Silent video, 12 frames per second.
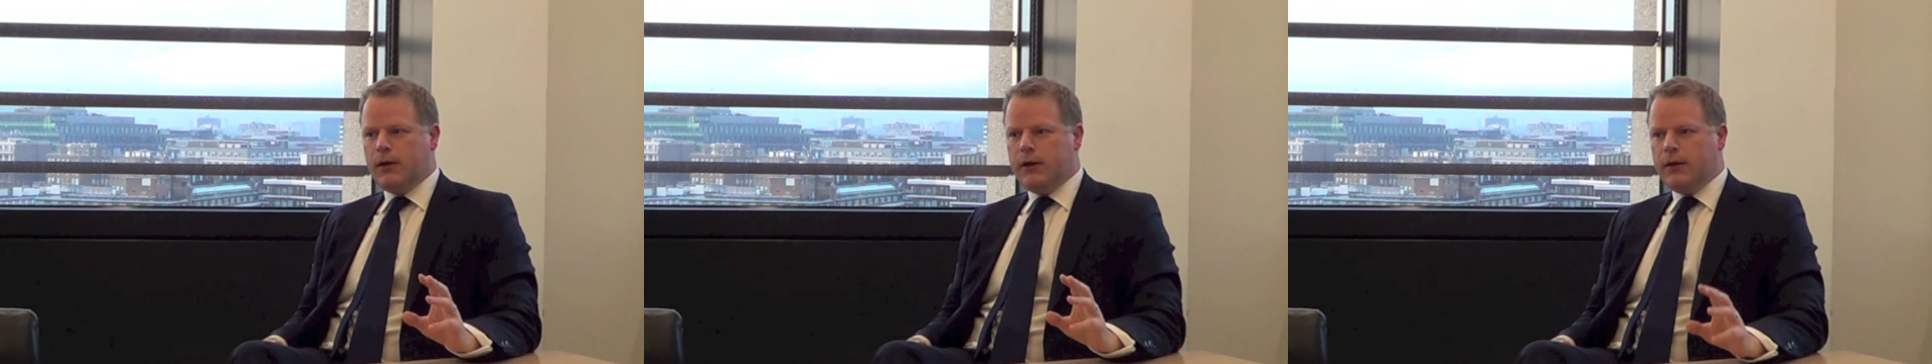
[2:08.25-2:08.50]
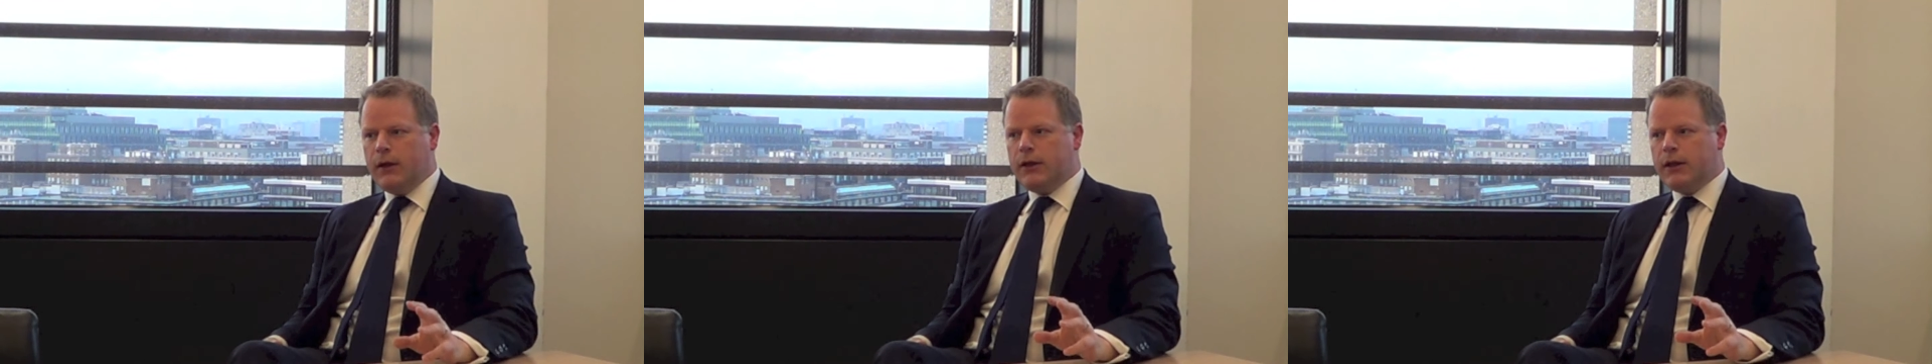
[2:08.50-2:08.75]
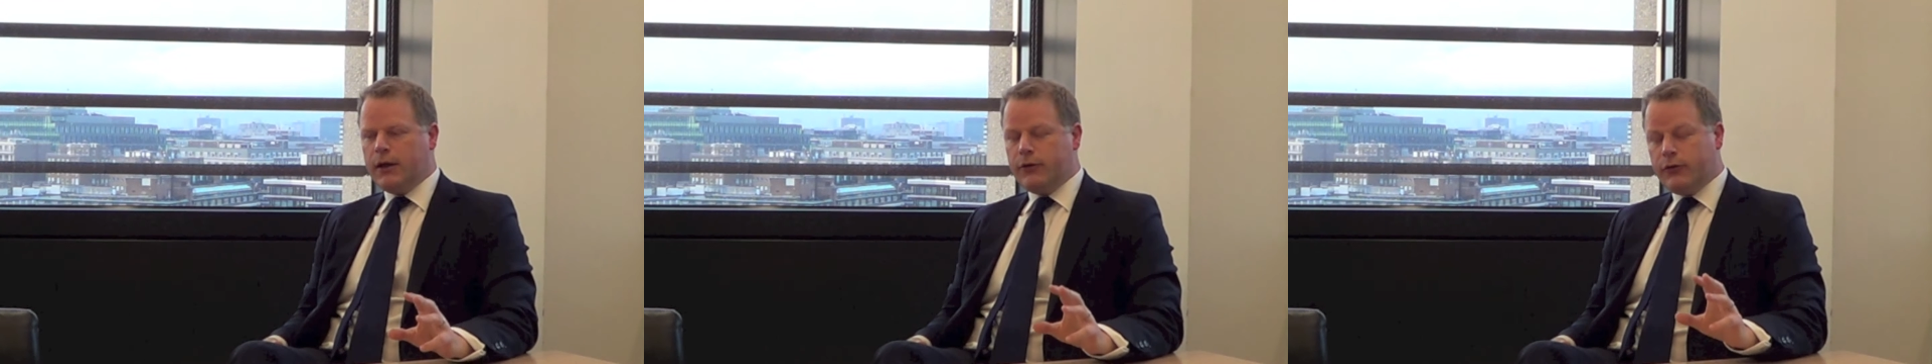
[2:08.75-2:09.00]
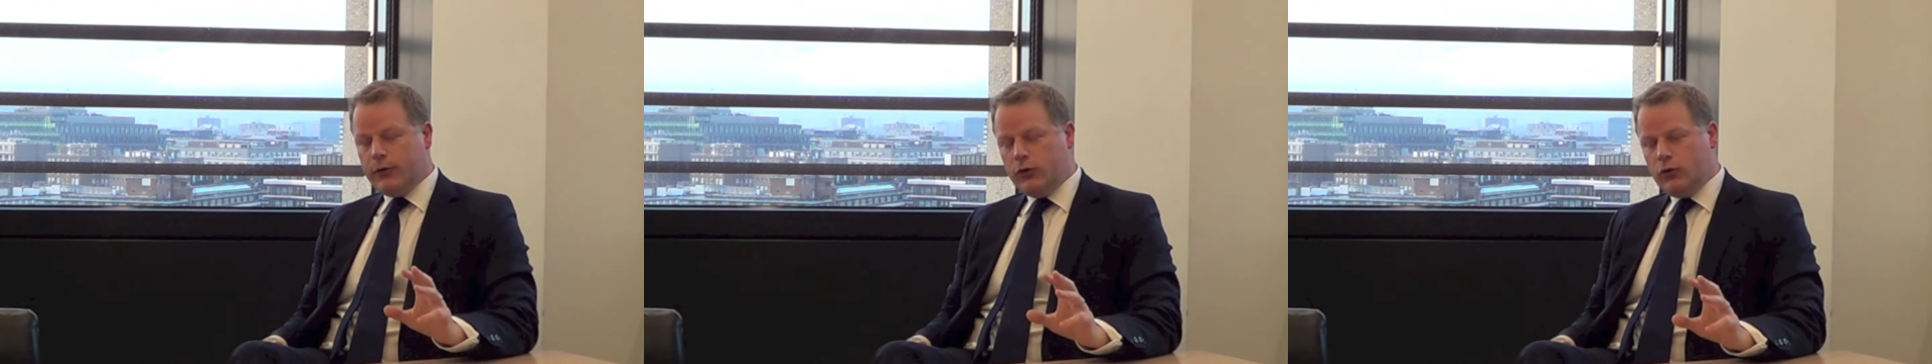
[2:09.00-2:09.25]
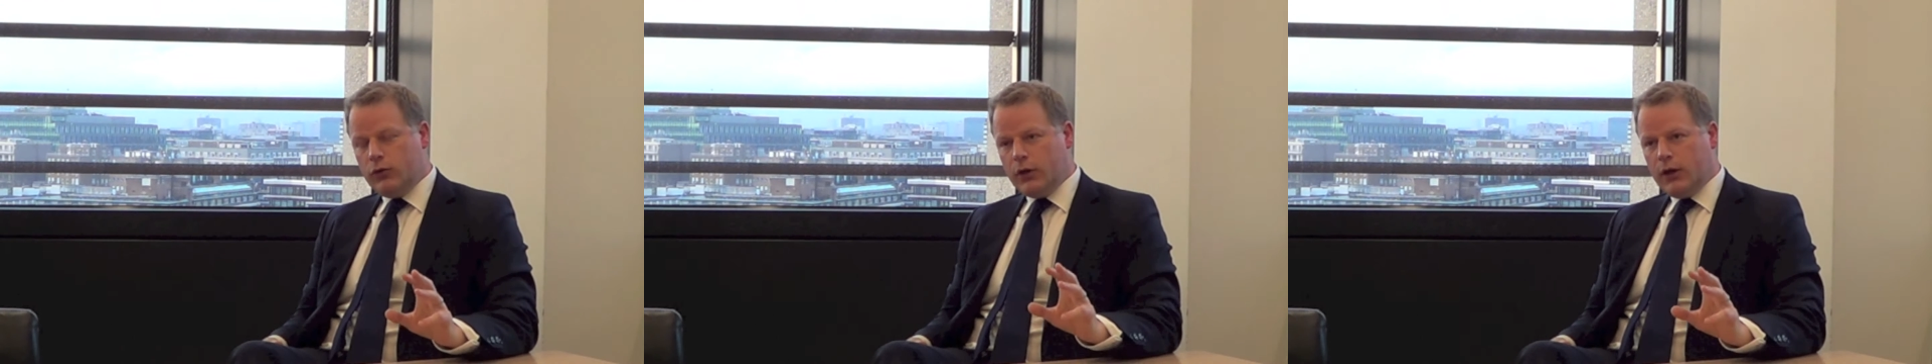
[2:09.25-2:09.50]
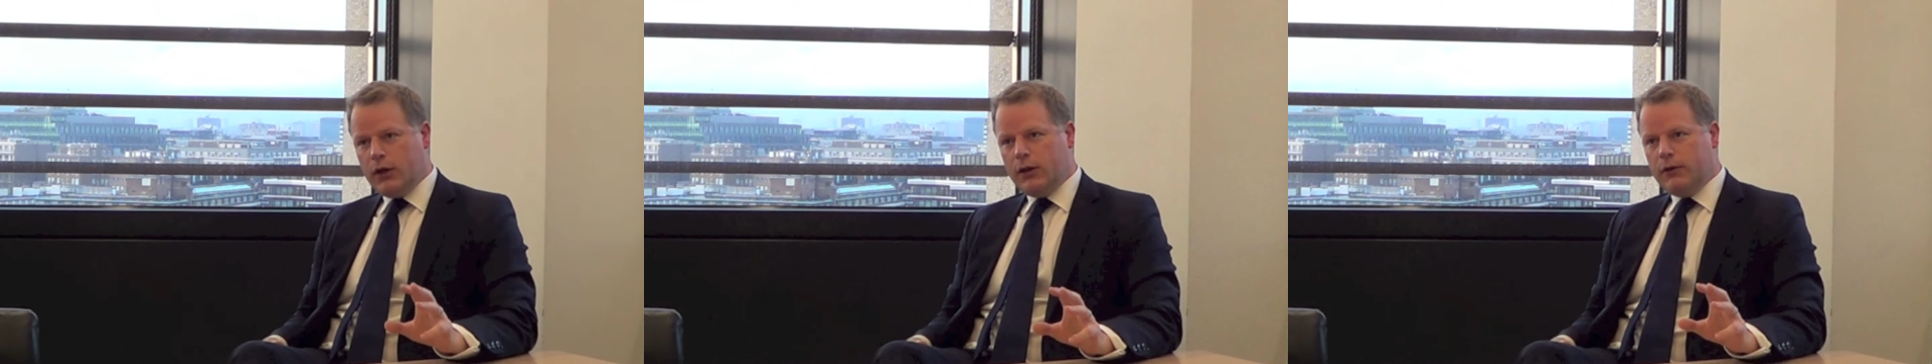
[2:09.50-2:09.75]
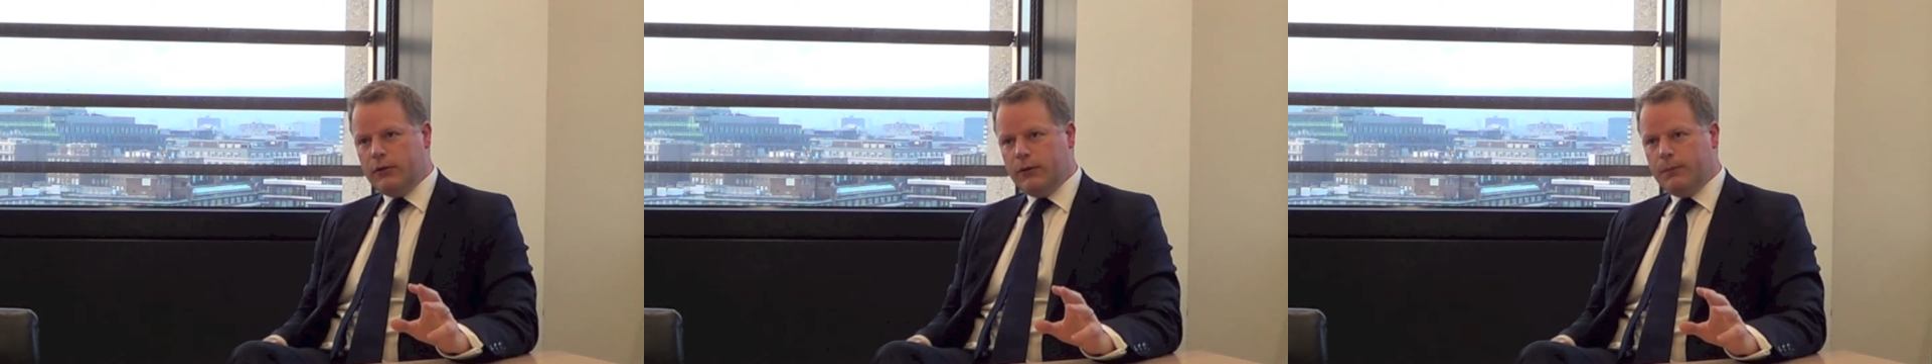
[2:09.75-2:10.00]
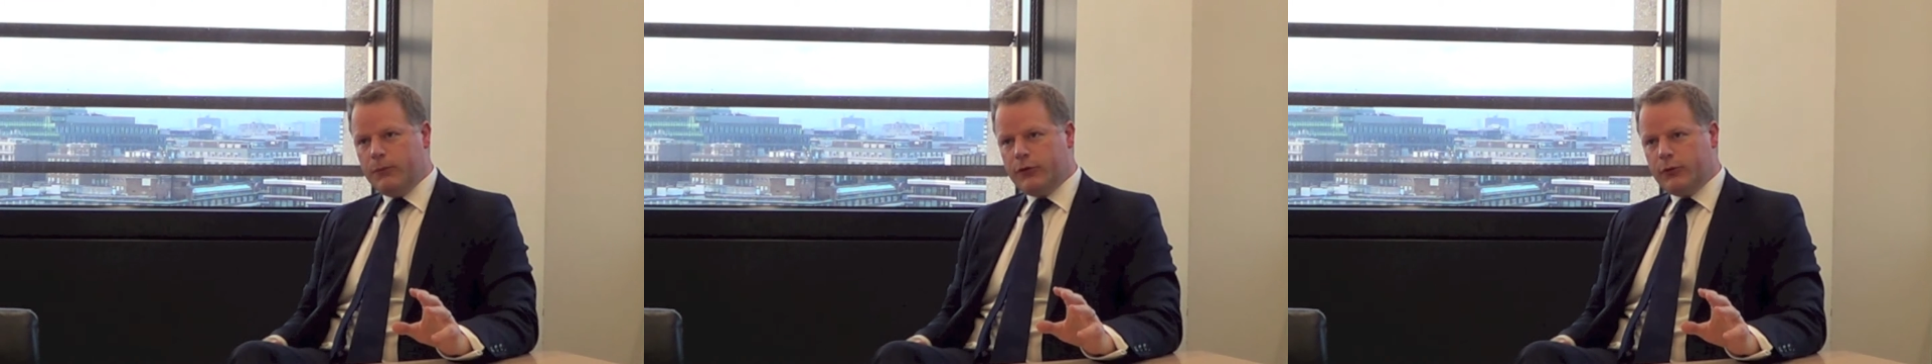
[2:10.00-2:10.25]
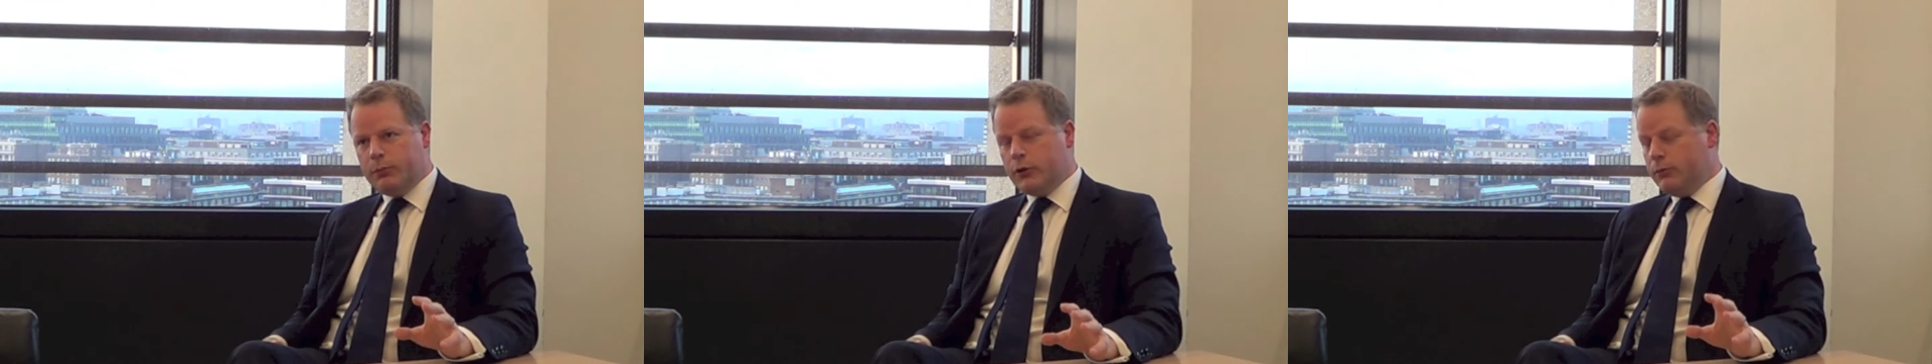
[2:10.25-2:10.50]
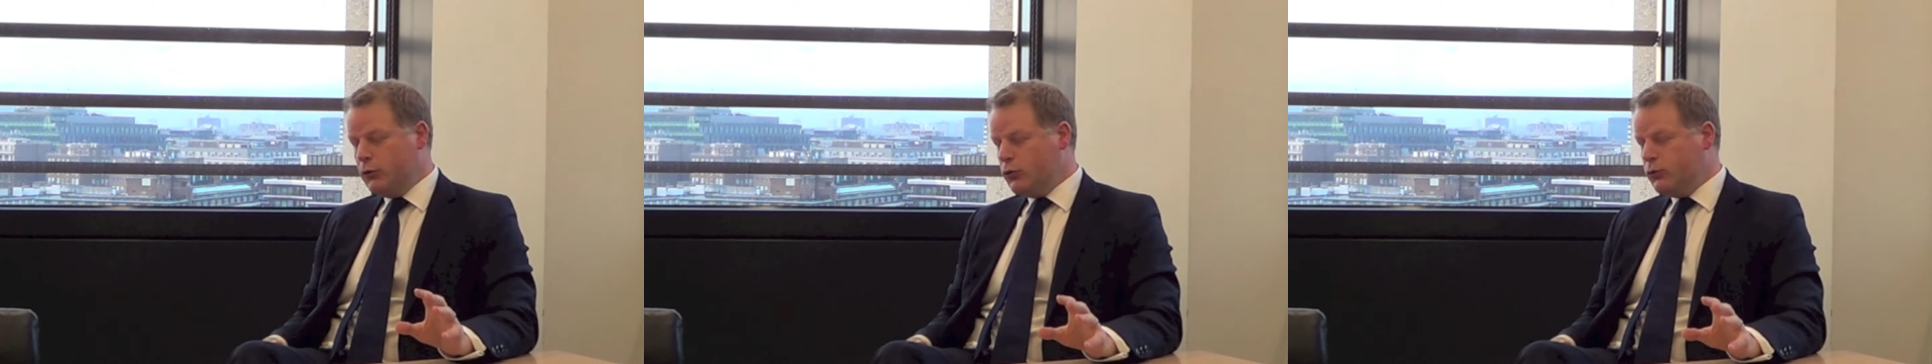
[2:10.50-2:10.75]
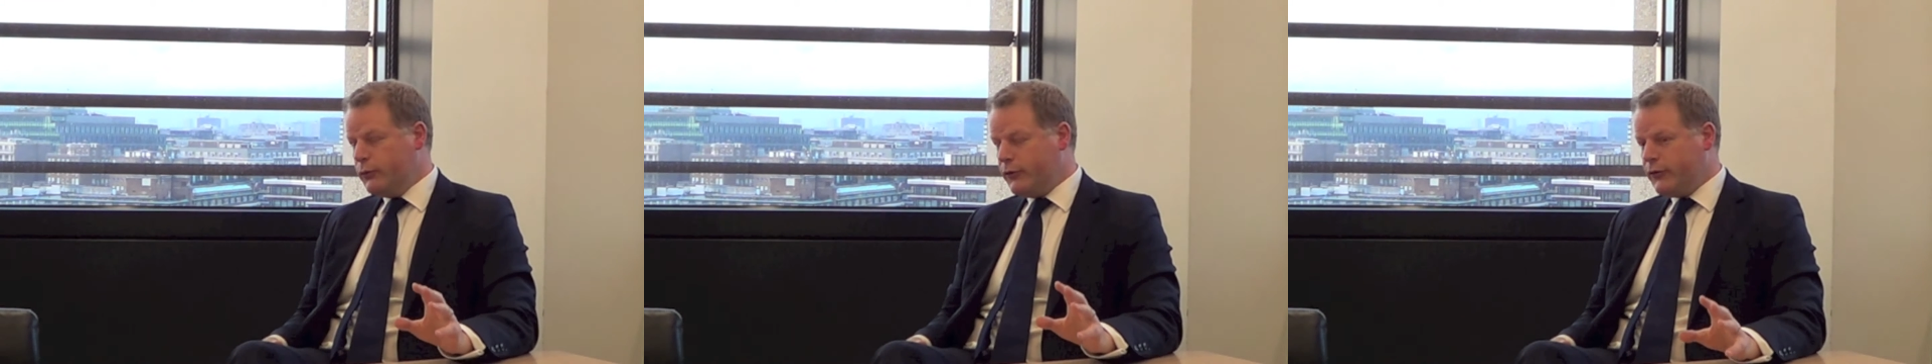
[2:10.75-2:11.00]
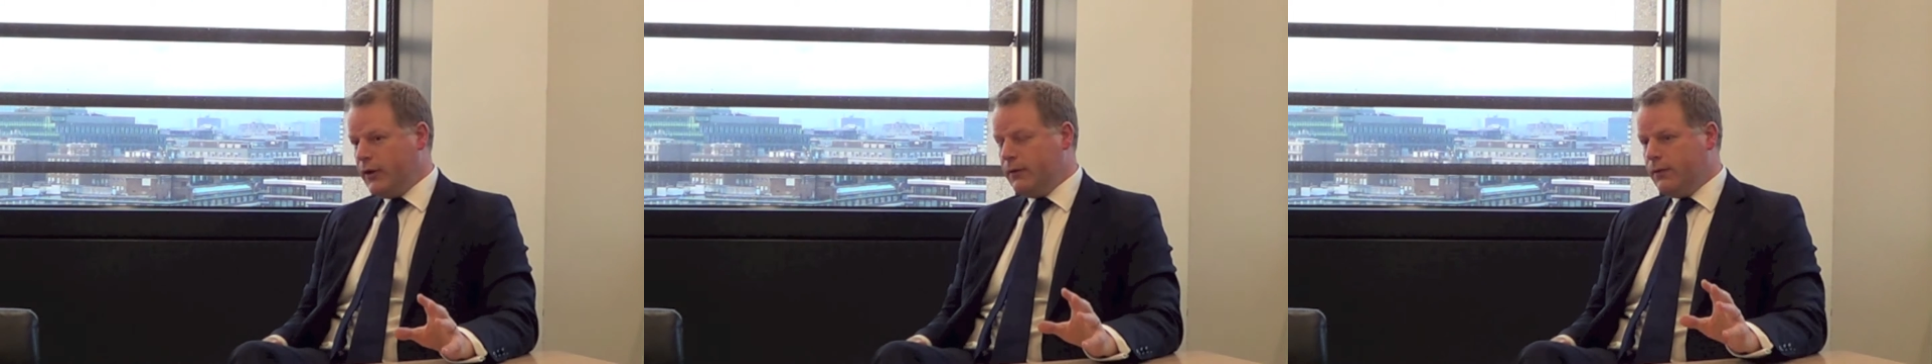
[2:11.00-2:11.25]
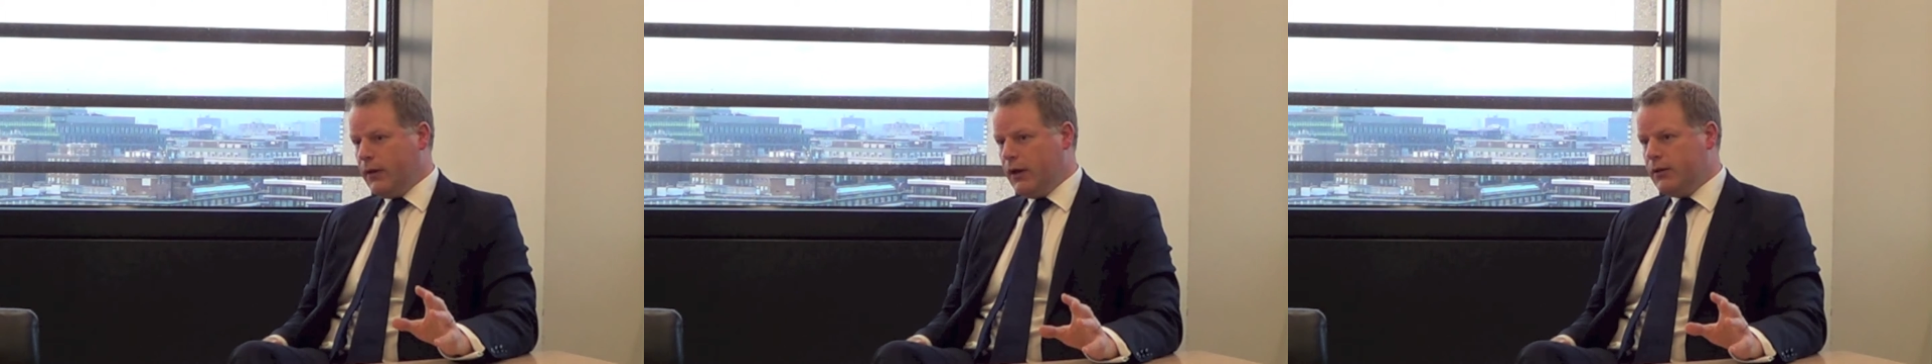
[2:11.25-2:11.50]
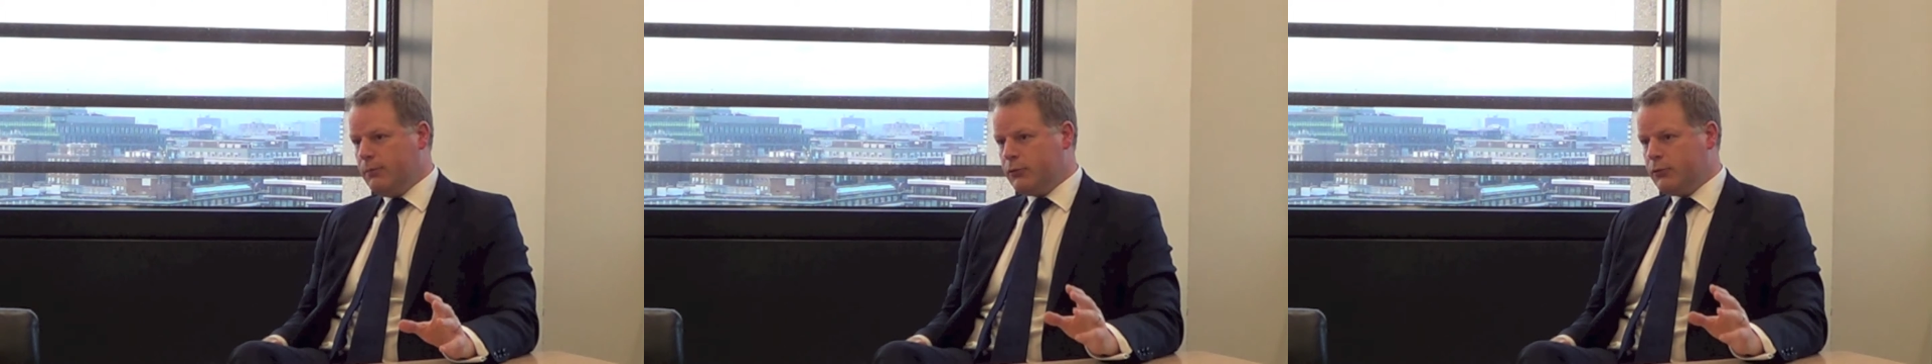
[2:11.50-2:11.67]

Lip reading: In that case, the UK Supreme Court said that